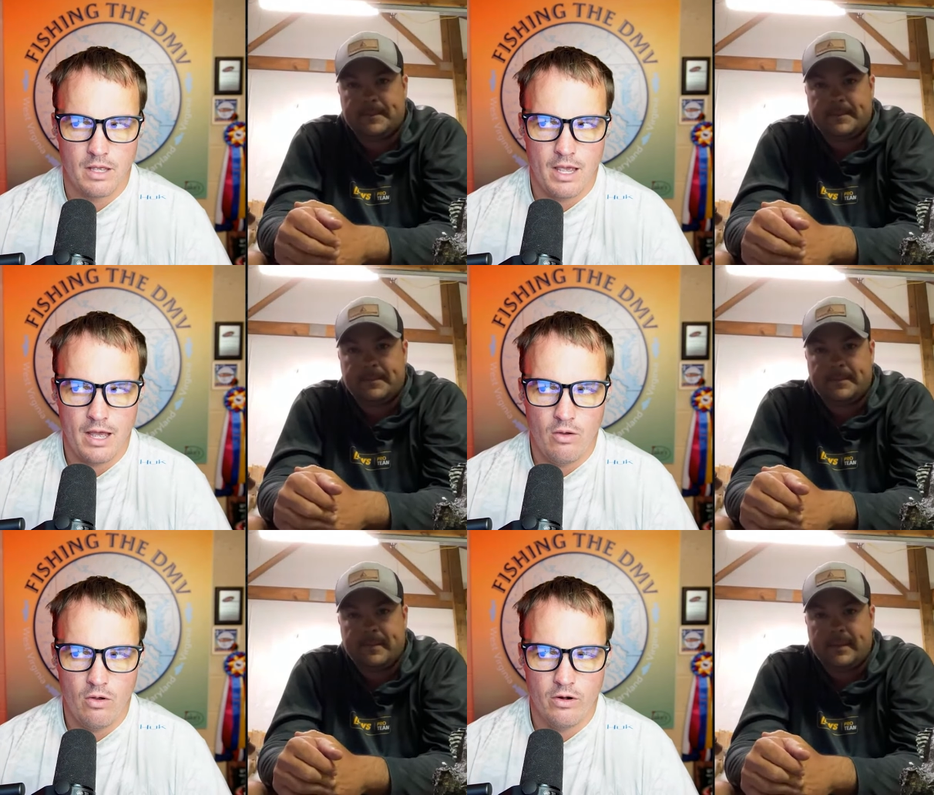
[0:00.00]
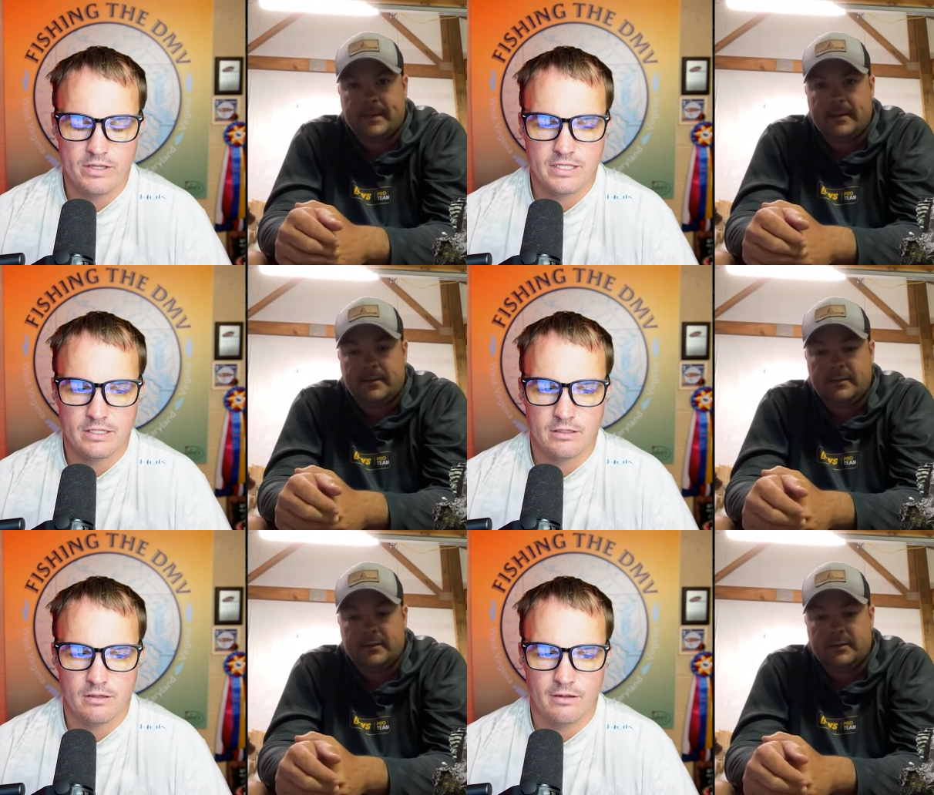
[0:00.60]
Speaker 1: how hard is
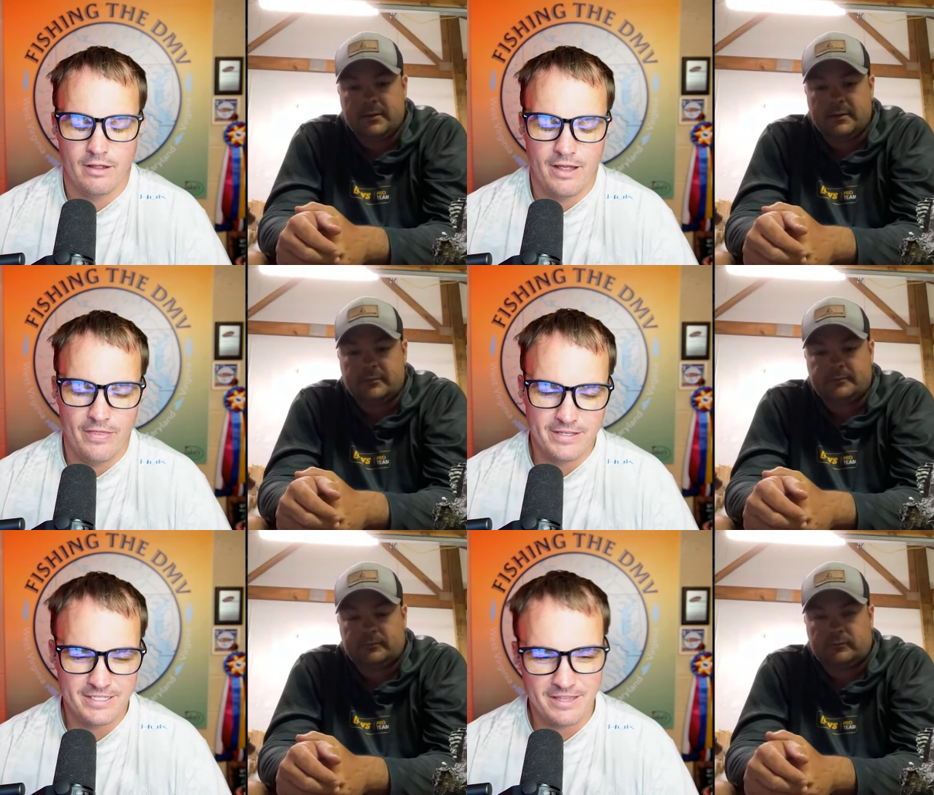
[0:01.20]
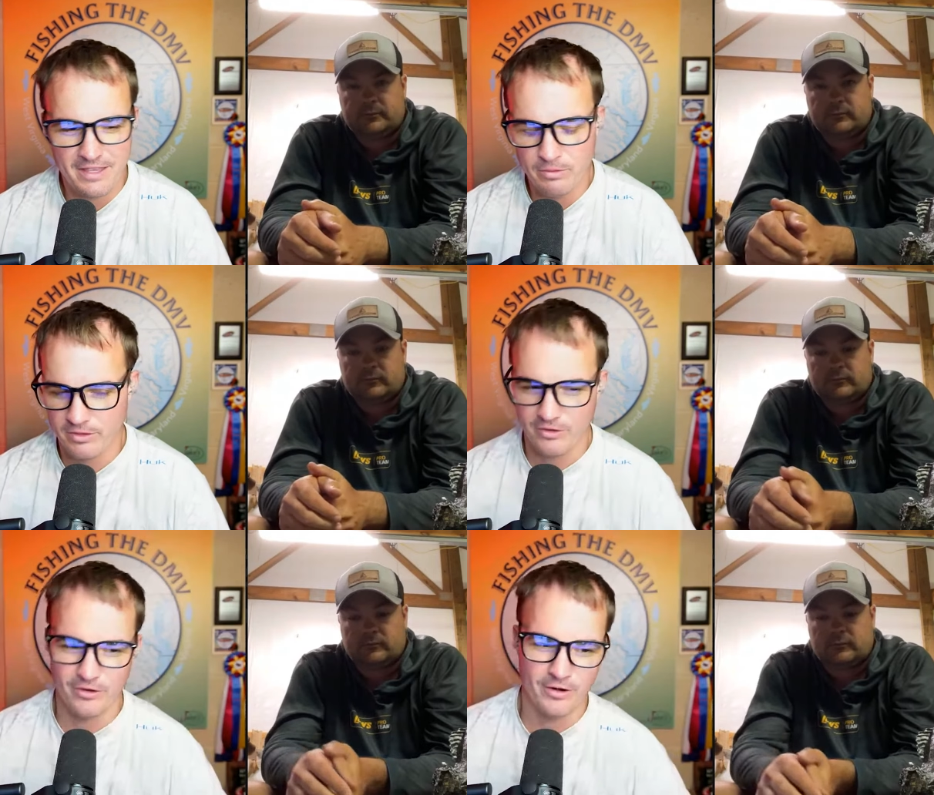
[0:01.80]
it? And this is a thing
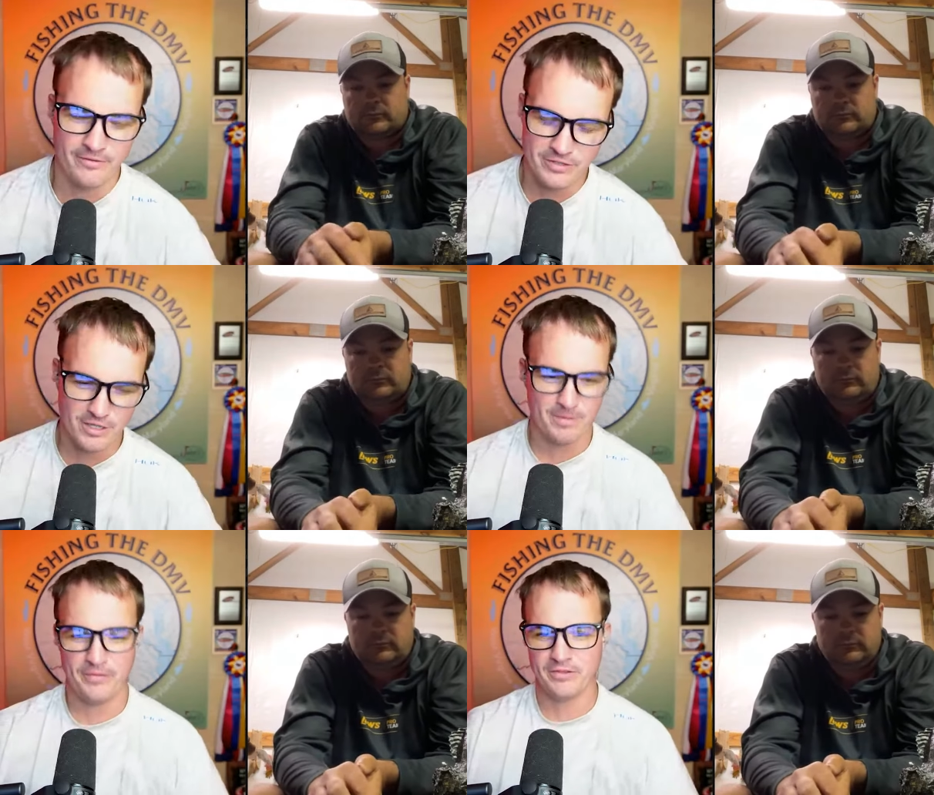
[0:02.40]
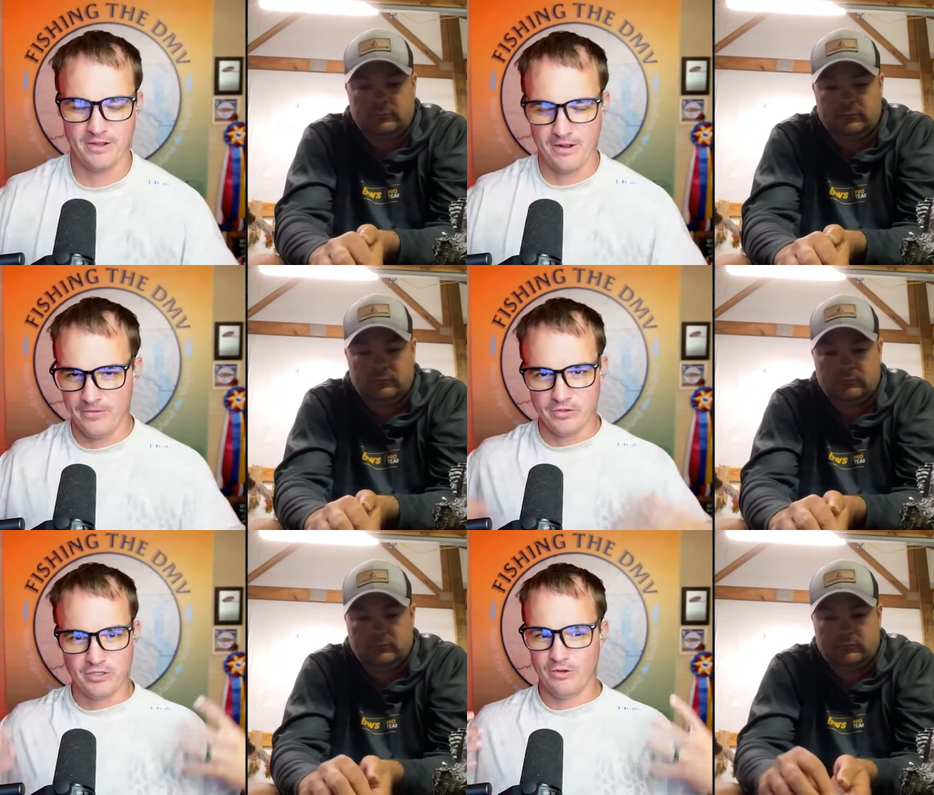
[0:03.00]
with Kerr, and I've talked about this
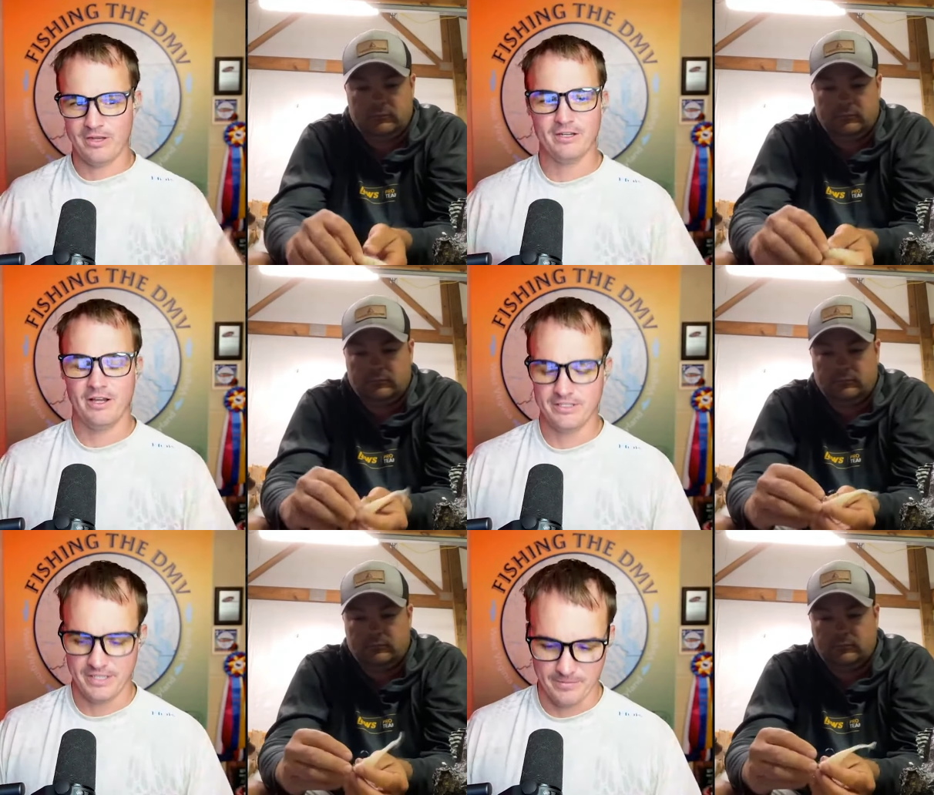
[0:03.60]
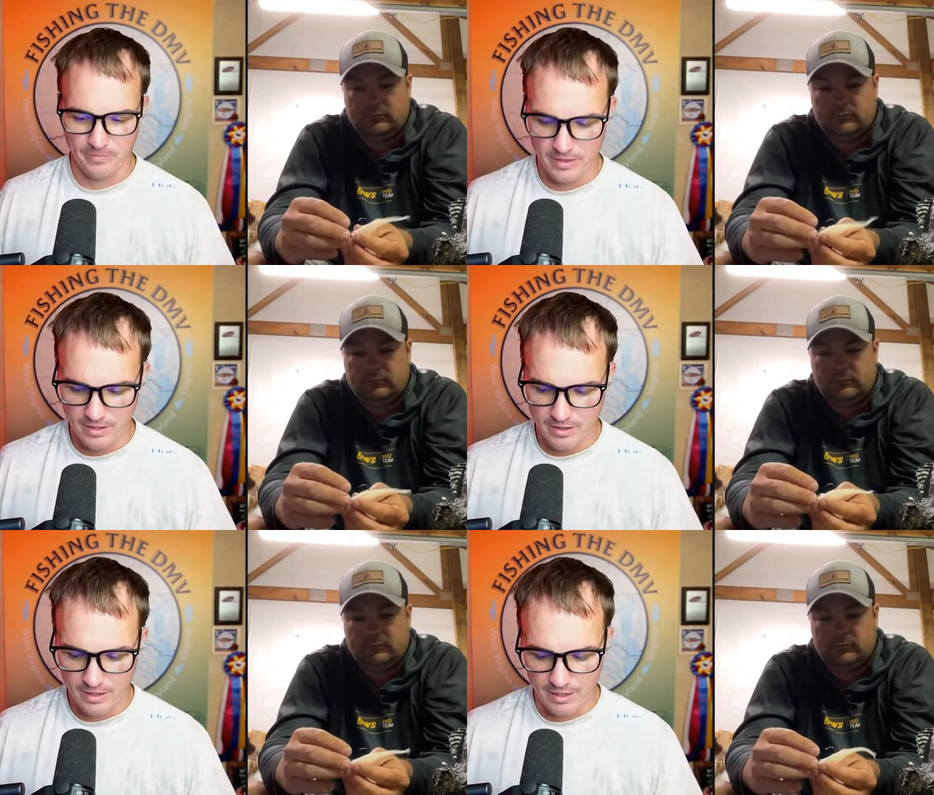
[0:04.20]
on the show ad nauseum.
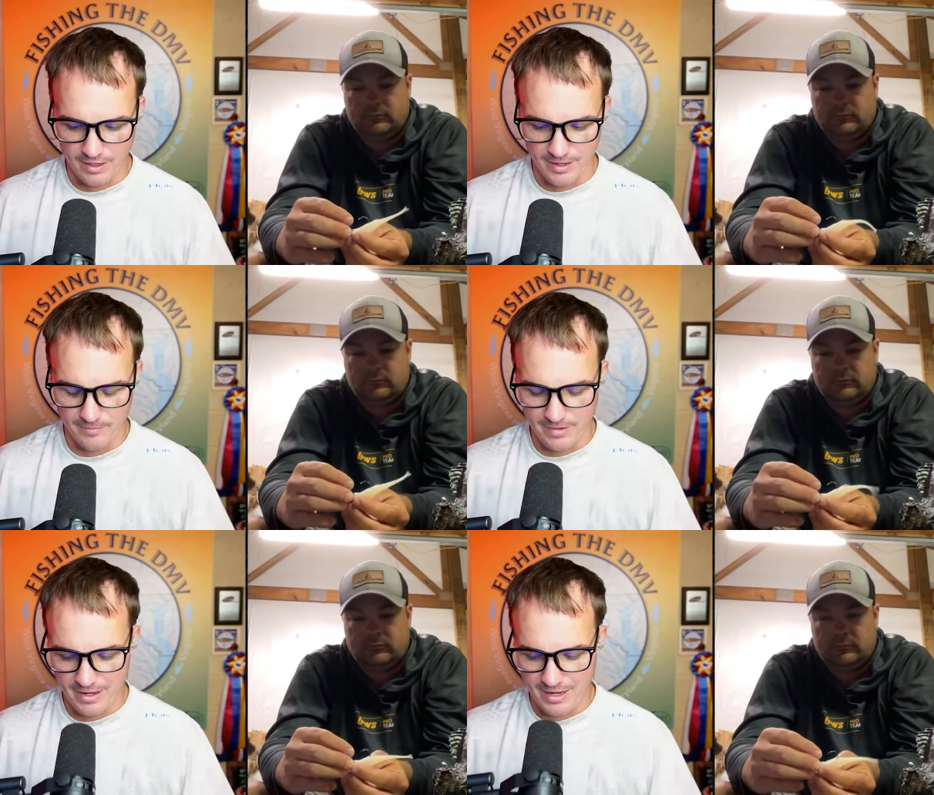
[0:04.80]
I